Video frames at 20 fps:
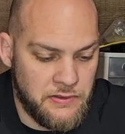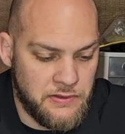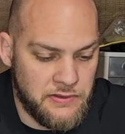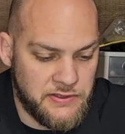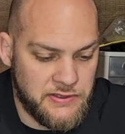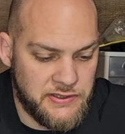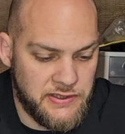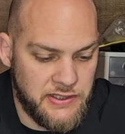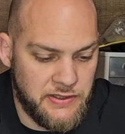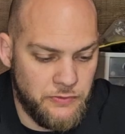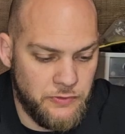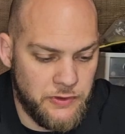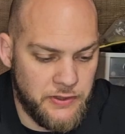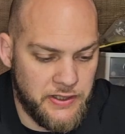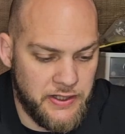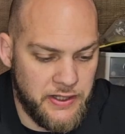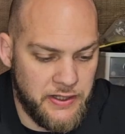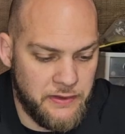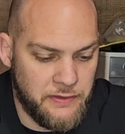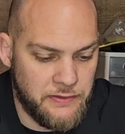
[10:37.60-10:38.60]
See what
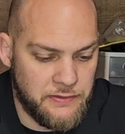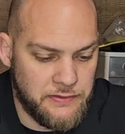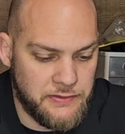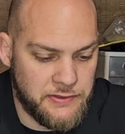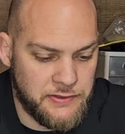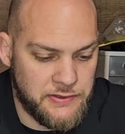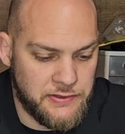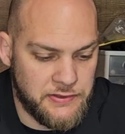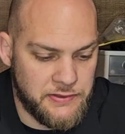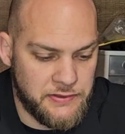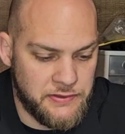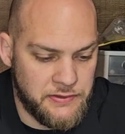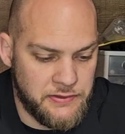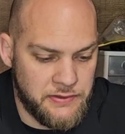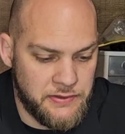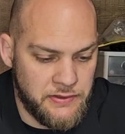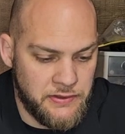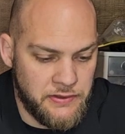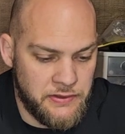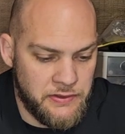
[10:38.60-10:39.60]
else?
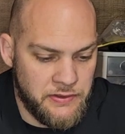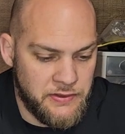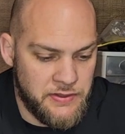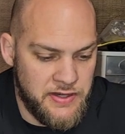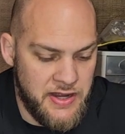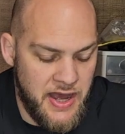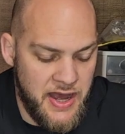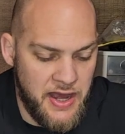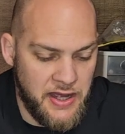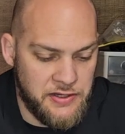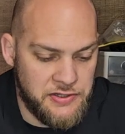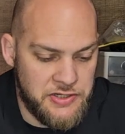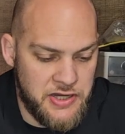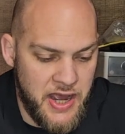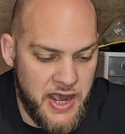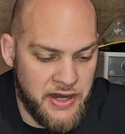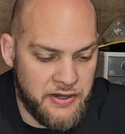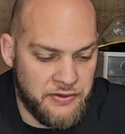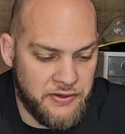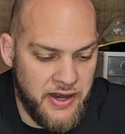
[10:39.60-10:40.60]
Dying
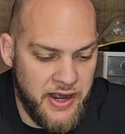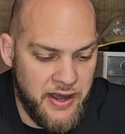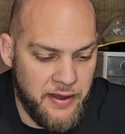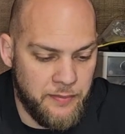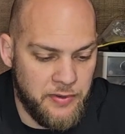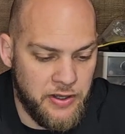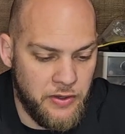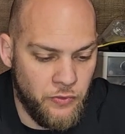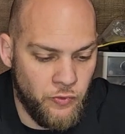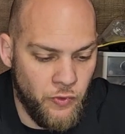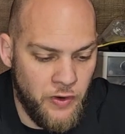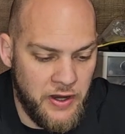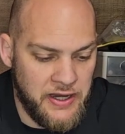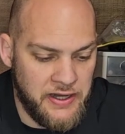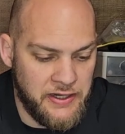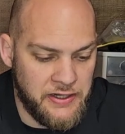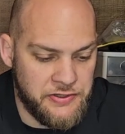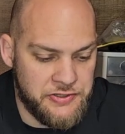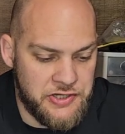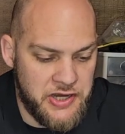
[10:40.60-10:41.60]
jackrabbit,
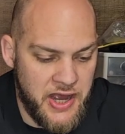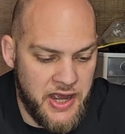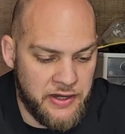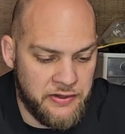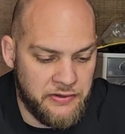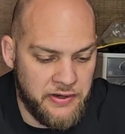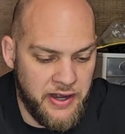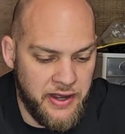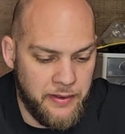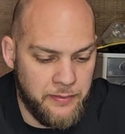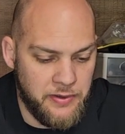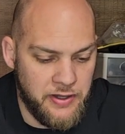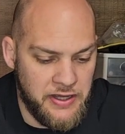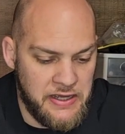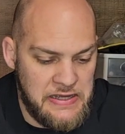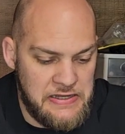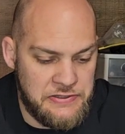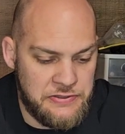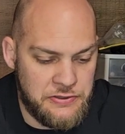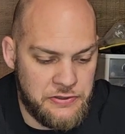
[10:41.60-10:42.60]
waning jackrabbit,
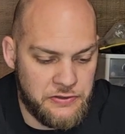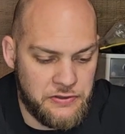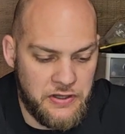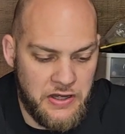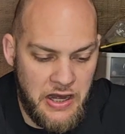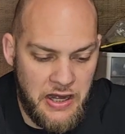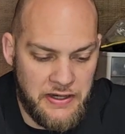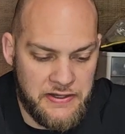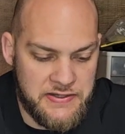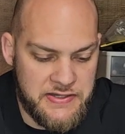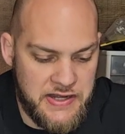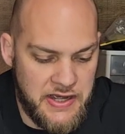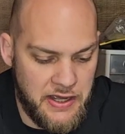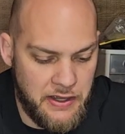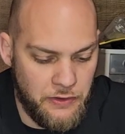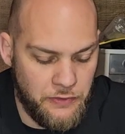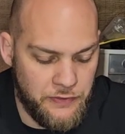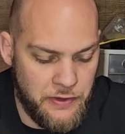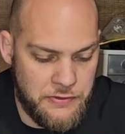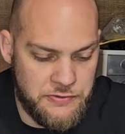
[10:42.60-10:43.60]
eastern
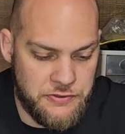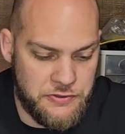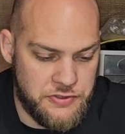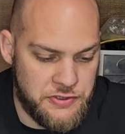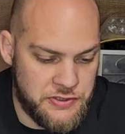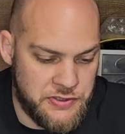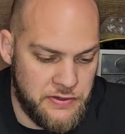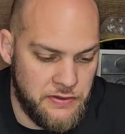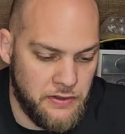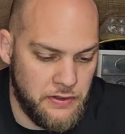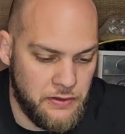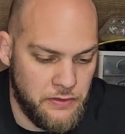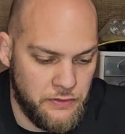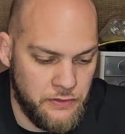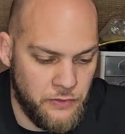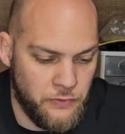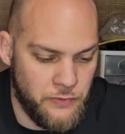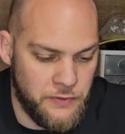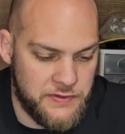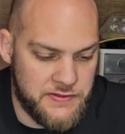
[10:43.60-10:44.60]
cottontail. Those are just the
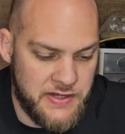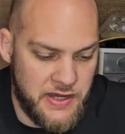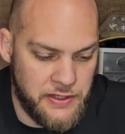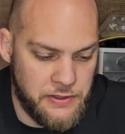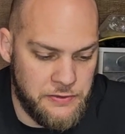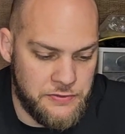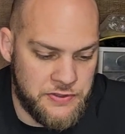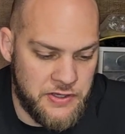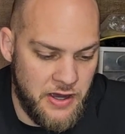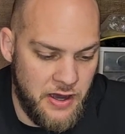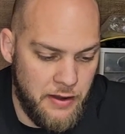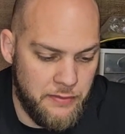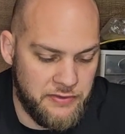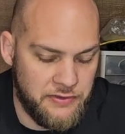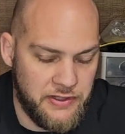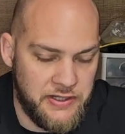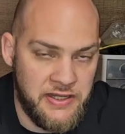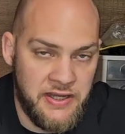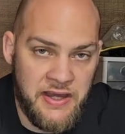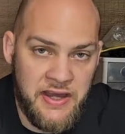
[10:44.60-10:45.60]
ones I use
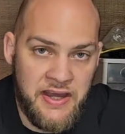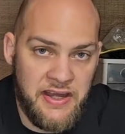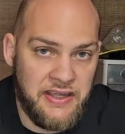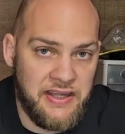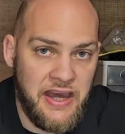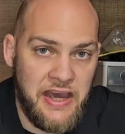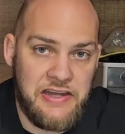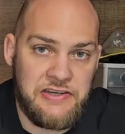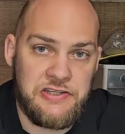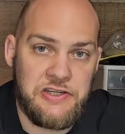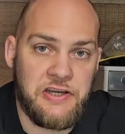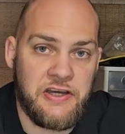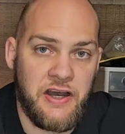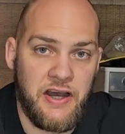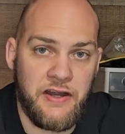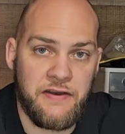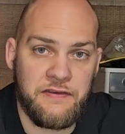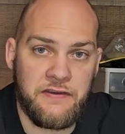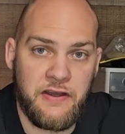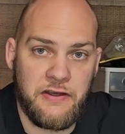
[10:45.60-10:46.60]
commonly. Cagey
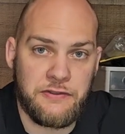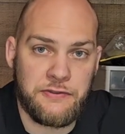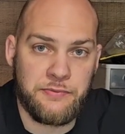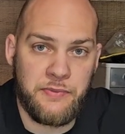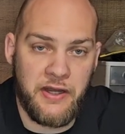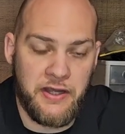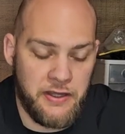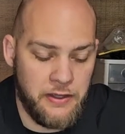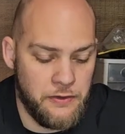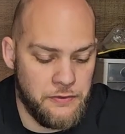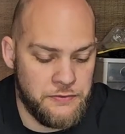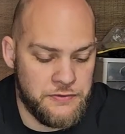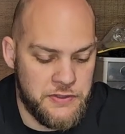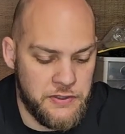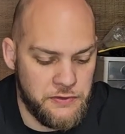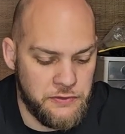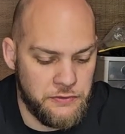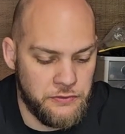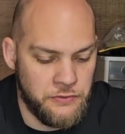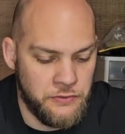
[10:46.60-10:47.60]
cottontail is my
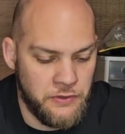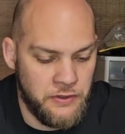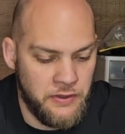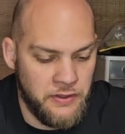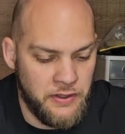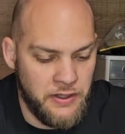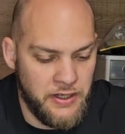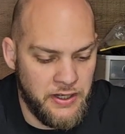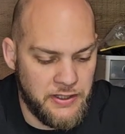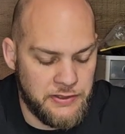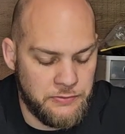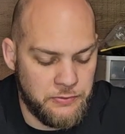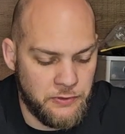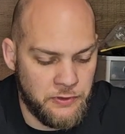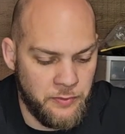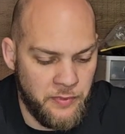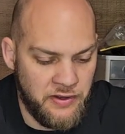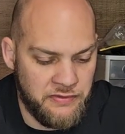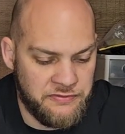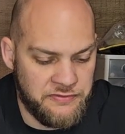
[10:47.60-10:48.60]
go-to. It's one
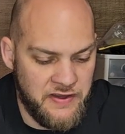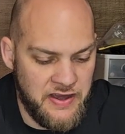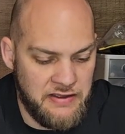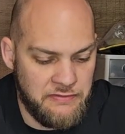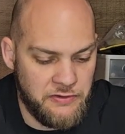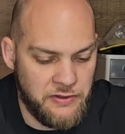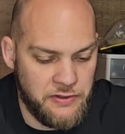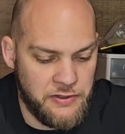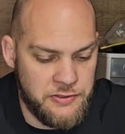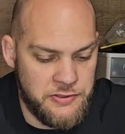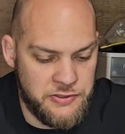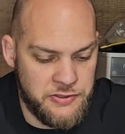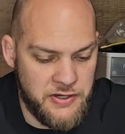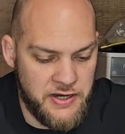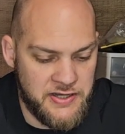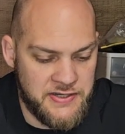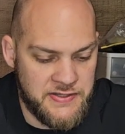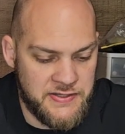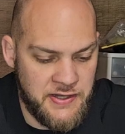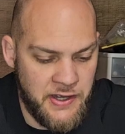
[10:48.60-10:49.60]
of my favorite
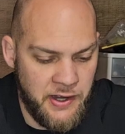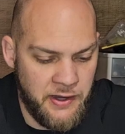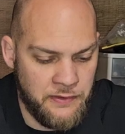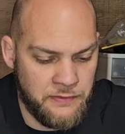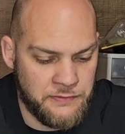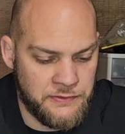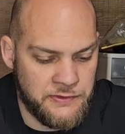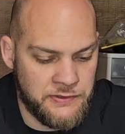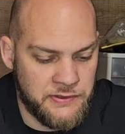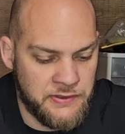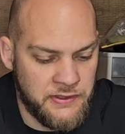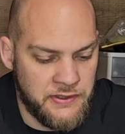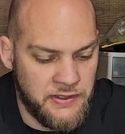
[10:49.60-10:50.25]
distress sounds.